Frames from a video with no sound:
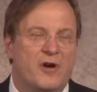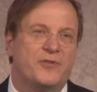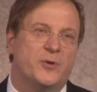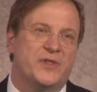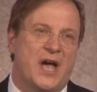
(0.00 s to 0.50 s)
of
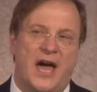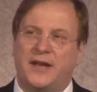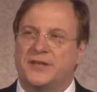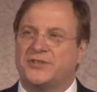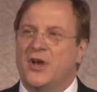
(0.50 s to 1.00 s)
you in the
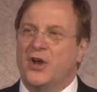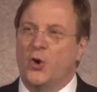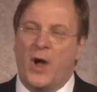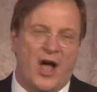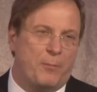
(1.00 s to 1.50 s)
audience
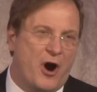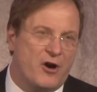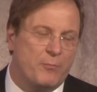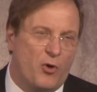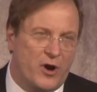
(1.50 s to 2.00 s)
who help our
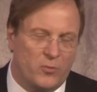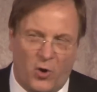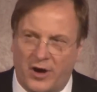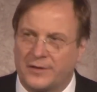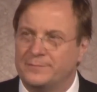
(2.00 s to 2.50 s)
important work.